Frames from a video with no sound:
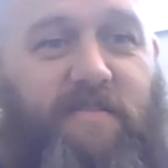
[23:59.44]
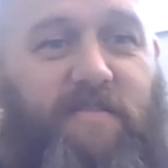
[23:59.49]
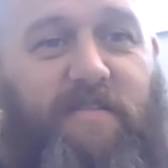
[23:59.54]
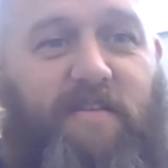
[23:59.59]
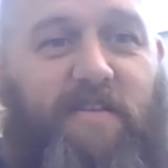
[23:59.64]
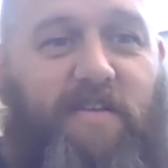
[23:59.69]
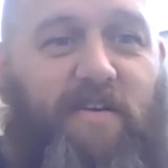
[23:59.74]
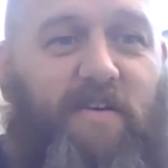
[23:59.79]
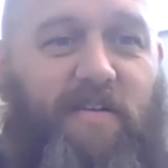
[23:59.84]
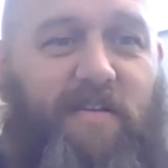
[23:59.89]

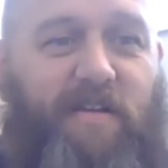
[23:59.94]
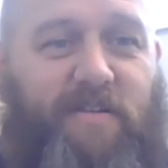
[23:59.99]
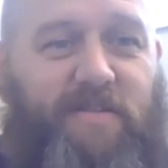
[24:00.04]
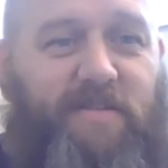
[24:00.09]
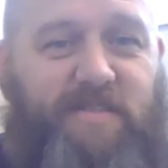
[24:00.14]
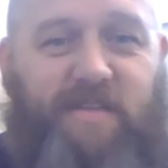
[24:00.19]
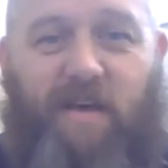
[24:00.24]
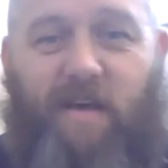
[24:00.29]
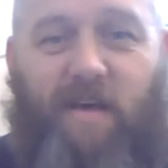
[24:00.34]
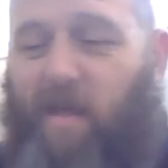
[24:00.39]

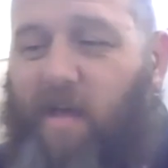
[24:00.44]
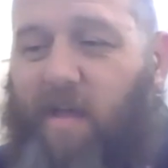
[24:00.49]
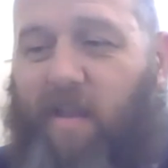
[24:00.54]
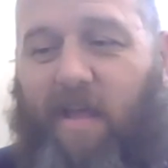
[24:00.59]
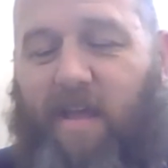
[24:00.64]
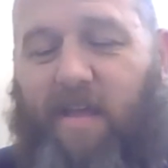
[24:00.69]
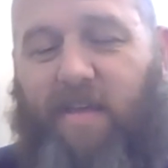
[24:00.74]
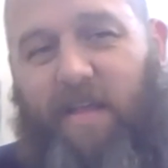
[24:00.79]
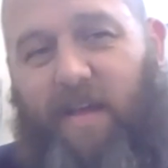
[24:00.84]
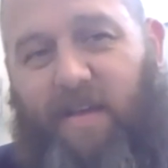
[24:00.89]
Because I
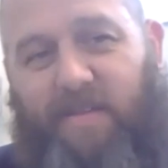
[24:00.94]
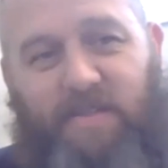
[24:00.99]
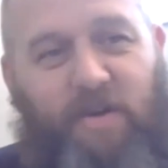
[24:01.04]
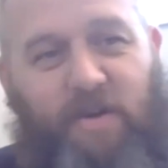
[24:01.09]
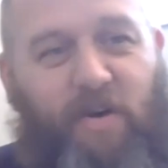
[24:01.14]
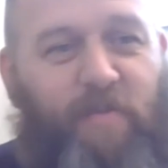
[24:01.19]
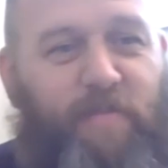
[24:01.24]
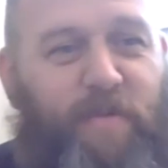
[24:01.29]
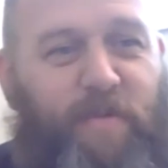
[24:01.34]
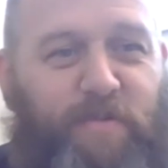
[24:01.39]
like that
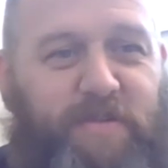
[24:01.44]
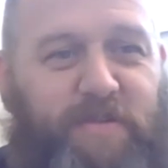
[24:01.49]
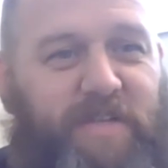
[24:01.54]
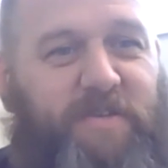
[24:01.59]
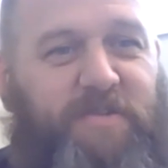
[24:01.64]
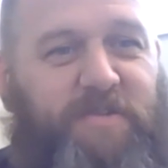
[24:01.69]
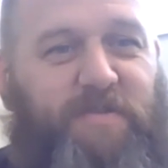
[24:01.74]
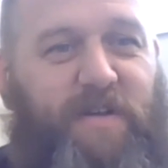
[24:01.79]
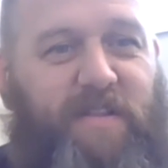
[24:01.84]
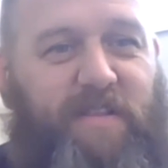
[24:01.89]
sort of music
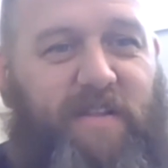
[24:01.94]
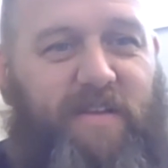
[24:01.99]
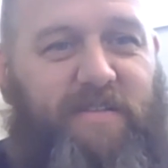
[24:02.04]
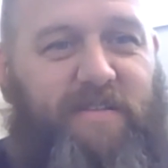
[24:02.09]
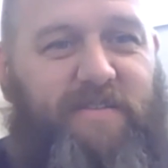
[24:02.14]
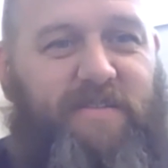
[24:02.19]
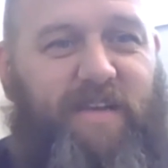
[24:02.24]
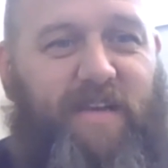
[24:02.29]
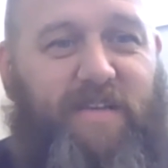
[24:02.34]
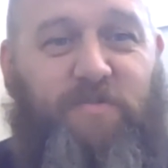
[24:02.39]
as well.
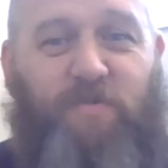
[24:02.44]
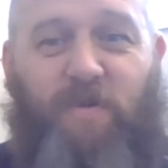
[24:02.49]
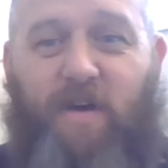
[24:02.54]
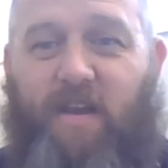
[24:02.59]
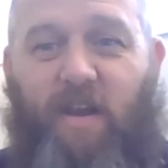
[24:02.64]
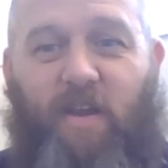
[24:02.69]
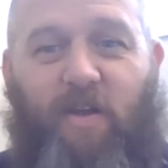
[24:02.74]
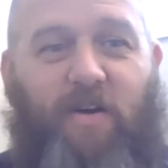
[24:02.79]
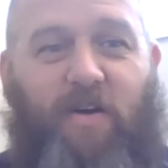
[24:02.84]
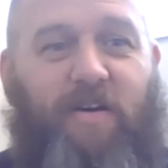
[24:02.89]
That's where
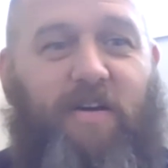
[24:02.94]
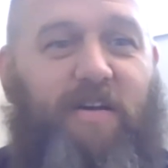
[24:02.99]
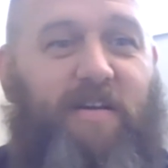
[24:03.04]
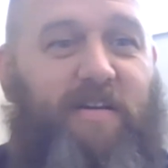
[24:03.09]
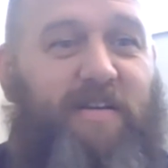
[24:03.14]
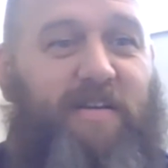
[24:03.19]
a lot of